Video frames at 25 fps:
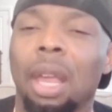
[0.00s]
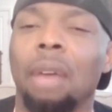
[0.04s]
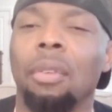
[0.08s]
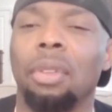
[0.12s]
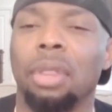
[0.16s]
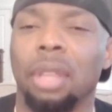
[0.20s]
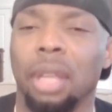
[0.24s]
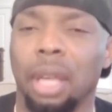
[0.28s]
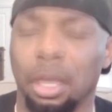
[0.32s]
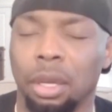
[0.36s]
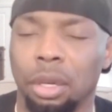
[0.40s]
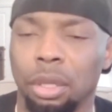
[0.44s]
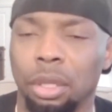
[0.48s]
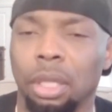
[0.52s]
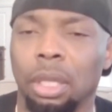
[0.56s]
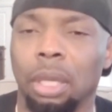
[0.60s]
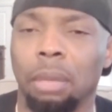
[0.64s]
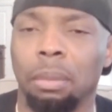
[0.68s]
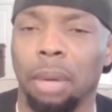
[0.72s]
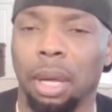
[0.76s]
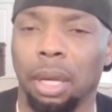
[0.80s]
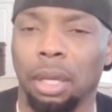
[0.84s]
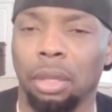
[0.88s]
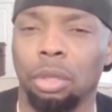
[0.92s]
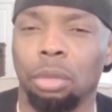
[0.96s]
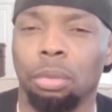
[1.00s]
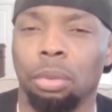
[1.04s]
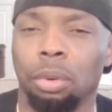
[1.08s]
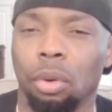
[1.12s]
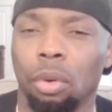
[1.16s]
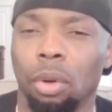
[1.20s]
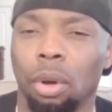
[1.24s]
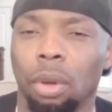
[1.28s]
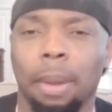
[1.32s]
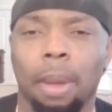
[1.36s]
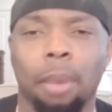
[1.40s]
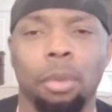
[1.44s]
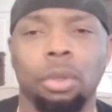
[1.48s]
Everything I could to get back into the
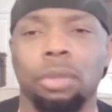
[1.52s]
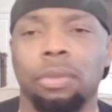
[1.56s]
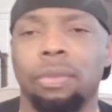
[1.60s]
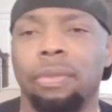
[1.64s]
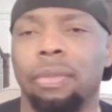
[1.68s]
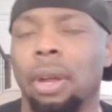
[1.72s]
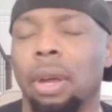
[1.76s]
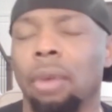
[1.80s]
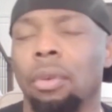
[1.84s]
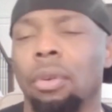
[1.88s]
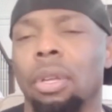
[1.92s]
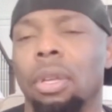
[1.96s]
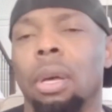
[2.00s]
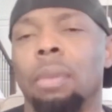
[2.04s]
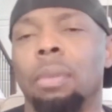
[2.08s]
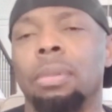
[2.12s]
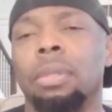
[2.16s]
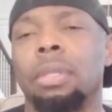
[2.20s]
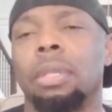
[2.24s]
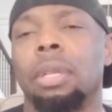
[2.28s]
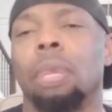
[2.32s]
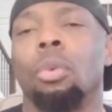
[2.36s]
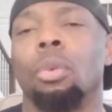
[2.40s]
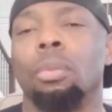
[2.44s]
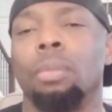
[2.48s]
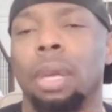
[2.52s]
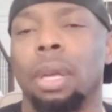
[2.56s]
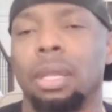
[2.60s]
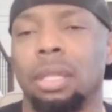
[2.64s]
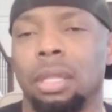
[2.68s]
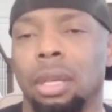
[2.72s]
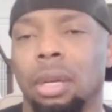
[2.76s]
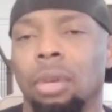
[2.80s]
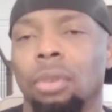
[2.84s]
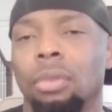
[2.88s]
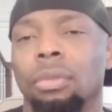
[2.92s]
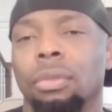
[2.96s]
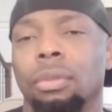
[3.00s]
program. I was very upset with
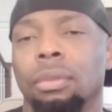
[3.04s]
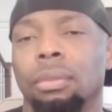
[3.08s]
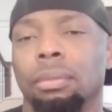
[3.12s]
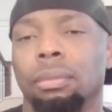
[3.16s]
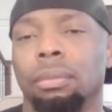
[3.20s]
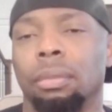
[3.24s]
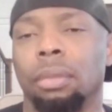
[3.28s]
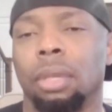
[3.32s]
myself.